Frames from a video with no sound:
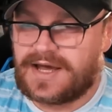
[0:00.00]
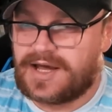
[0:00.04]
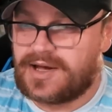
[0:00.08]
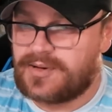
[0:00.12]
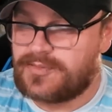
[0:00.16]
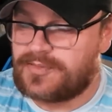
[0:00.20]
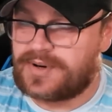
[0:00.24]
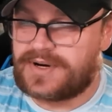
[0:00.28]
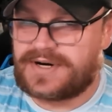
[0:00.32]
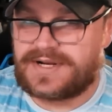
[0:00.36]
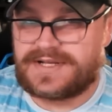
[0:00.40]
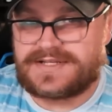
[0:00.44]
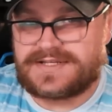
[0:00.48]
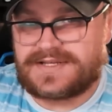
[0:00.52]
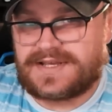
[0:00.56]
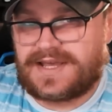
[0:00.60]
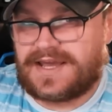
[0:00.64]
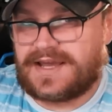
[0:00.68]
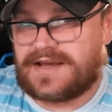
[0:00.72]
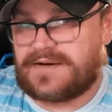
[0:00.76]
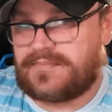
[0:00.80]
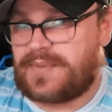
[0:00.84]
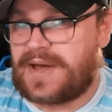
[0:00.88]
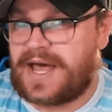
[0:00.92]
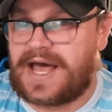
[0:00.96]
but it's
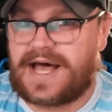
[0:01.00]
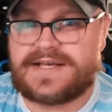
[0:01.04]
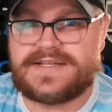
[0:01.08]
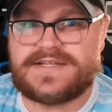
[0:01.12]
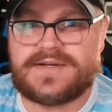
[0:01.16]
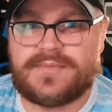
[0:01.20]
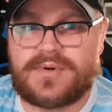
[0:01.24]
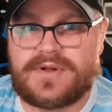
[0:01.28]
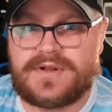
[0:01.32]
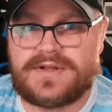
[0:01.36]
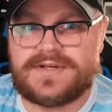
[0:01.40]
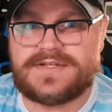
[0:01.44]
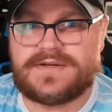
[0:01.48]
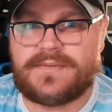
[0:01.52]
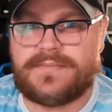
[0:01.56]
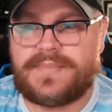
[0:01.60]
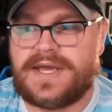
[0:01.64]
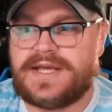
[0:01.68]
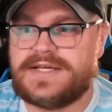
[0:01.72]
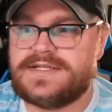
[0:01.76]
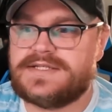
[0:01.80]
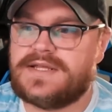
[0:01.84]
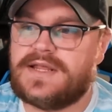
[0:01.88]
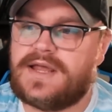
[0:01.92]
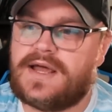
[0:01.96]
like passable as a
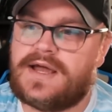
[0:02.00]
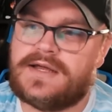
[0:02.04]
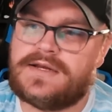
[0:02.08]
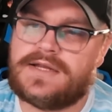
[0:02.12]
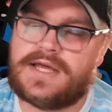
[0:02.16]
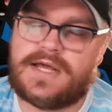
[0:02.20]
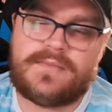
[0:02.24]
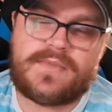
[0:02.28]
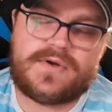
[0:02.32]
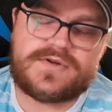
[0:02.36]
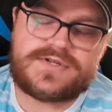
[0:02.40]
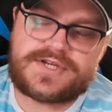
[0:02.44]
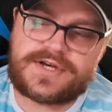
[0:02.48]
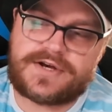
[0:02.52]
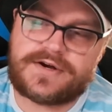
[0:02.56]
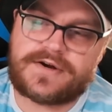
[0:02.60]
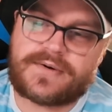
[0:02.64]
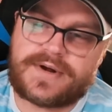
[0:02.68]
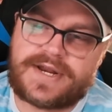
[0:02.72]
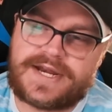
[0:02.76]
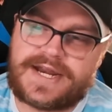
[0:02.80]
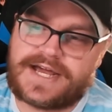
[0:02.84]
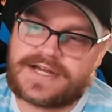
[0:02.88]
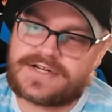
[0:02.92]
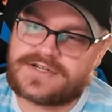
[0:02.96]
baseline. And most of your
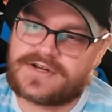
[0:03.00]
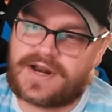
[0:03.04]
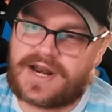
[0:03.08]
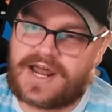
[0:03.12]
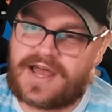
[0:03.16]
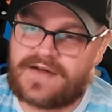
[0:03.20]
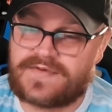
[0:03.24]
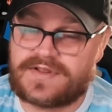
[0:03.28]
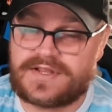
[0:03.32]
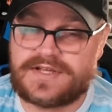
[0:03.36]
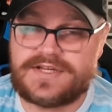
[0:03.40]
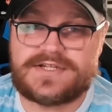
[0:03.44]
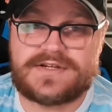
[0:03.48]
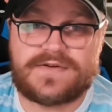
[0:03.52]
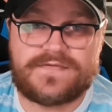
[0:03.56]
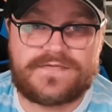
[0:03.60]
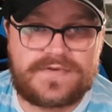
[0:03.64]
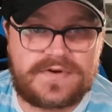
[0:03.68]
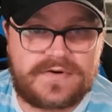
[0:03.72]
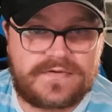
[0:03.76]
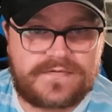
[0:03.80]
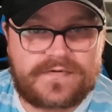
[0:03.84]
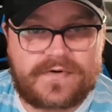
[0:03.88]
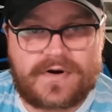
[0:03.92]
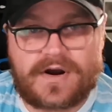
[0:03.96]
green decks are going to have at least a
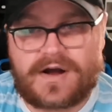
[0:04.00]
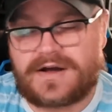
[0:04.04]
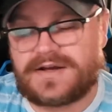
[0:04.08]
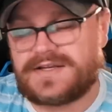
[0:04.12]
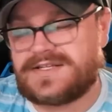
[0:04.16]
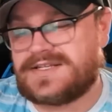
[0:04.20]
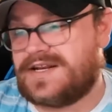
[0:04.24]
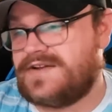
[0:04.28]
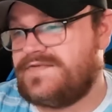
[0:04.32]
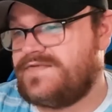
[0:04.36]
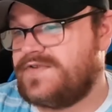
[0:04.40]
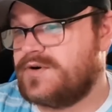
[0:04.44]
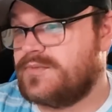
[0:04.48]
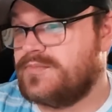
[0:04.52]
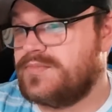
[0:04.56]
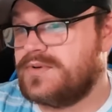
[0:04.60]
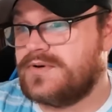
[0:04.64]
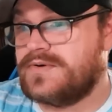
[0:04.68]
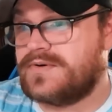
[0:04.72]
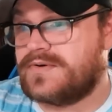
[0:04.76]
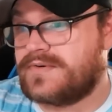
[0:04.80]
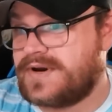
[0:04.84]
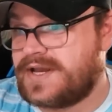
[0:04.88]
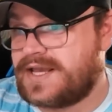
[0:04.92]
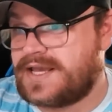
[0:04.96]
few frogs, and if you're
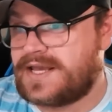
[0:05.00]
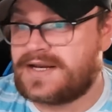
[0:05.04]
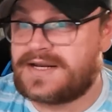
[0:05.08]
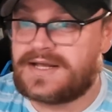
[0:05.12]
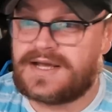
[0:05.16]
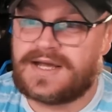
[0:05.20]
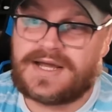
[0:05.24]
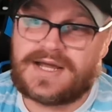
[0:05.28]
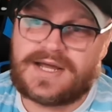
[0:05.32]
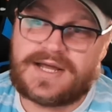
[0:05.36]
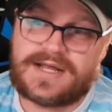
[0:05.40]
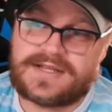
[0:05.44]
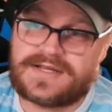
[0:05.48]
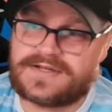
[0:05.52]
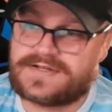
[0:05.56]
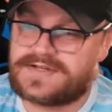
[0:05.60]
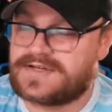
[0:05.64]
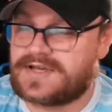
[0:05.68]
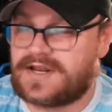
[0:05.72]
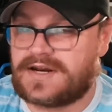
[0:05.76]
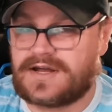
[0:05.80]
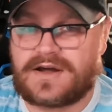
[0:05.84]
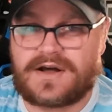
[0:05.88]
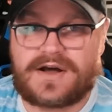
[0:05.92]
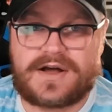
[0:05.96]
blue-green, this
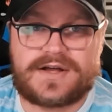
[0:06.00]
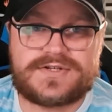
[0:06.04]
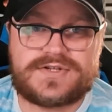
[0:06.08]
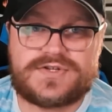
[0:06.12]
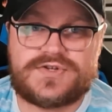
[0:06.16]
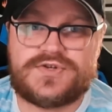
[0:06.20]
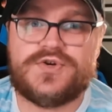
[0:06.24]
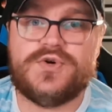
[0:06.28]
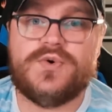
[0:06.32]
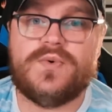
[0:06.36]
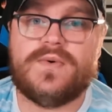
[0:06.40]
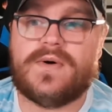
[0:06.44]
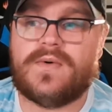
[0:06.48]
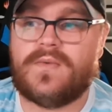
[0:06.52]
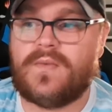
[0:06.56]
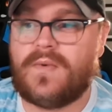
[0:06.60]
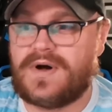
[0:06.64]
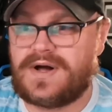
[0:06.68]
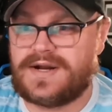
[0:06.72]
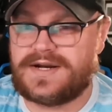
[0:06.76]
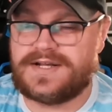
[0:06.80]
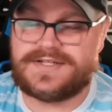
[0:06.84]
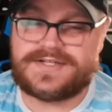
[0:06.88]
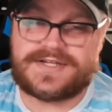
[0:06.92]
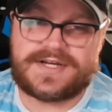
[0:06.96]
is going to cost 2 or
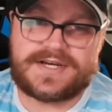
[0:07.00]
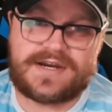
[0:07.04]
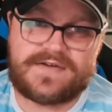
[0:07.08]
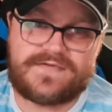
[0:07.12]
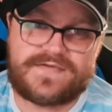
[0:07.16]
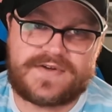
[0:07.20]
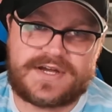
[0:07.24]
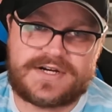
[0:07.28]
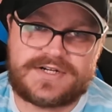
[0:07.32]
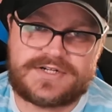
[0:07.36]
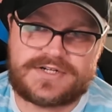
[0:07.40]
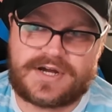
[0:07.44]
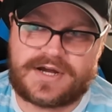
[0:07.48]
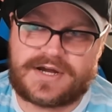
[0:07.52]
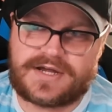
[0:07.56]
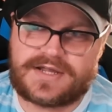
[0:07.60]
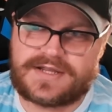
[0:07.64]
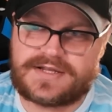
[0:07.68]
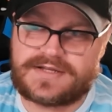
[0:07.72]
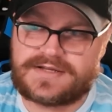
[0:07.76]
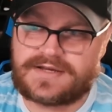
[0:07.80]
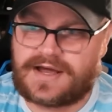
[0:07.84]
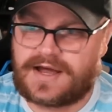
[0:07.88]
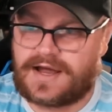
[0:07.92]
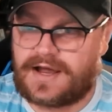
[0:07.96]
1 a significant chunk of
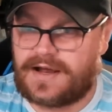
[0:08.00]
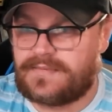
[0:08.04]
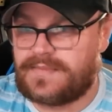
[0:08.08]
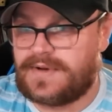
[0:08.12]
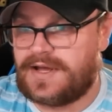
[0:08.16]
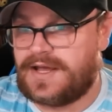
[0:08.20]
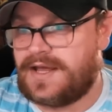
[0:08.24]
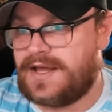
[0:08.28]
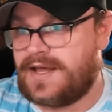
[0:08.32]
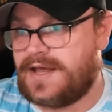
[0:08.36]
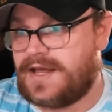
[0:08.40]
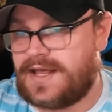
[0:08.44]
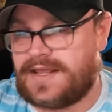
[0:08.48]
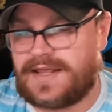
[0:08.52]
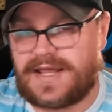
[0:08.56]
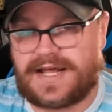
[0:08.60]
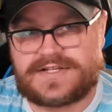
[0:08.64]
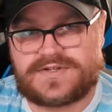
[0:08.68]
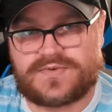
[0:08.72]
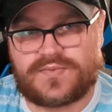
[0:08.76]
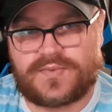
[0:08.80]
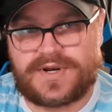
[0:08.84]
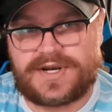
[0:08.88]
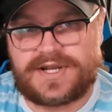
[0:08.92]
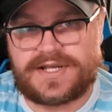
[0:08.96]
the time, and
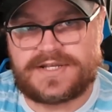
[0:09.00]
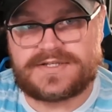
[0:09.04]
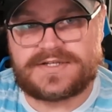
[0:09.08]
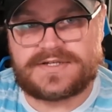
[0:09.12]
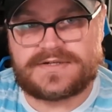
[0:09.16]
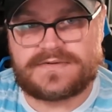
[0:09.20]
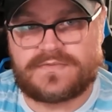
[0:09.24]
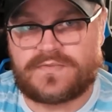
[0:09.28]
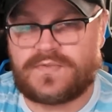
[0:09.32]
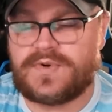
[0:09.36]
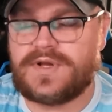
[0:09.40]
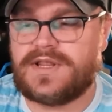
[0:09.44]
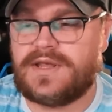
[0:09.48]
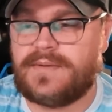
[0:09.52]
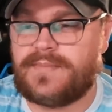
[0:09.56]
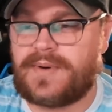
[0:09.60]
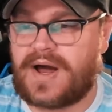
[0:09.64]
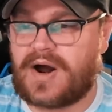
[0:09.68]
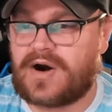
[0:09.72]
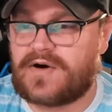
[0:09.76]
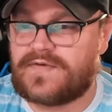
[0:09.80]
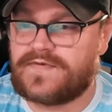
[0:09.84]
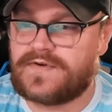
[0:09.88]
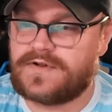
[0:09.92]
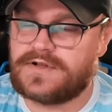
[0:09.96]
that's when it's really
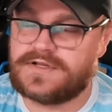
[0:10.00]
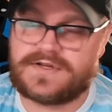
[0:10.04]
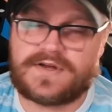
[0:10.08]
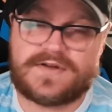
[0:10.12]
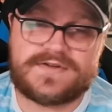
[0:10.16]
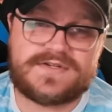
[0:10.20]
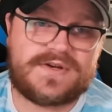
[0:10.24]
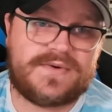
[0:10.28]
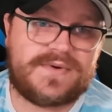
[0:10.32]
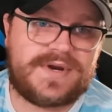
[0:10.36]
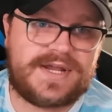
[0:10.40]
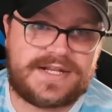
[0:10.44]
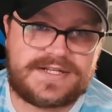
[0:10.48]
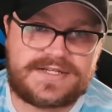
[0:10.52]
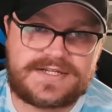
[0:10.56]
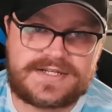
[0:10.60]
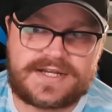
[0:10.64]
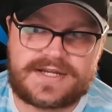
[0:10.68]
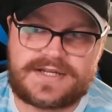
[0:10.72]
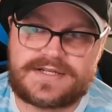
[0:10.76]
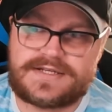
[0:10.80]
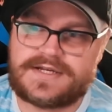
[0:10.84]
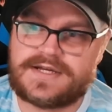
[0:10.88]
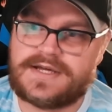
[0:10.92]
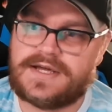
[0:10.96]
powerful. It's also an
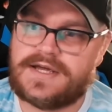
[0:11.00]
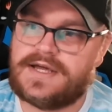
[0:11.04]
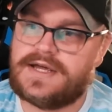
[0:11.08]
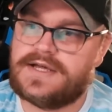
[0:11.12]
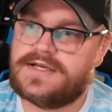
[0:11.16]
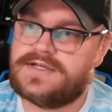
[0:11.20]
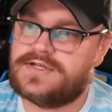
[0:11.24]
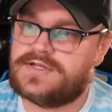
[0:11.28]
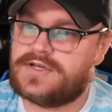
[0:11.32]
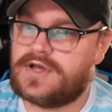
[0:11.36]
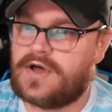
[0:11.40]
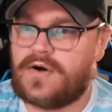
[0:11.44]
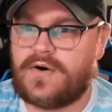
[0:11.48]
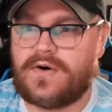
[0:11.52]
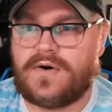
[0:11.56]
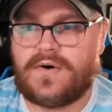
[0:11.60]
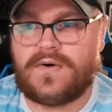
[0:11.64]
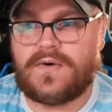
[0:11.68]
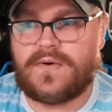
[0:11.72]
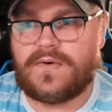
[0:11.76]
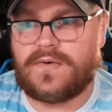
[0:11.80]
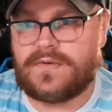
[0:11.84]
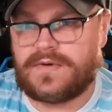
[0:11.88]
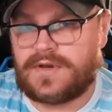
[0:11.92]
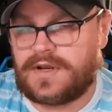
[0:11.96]
instant,
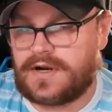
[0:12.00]
so,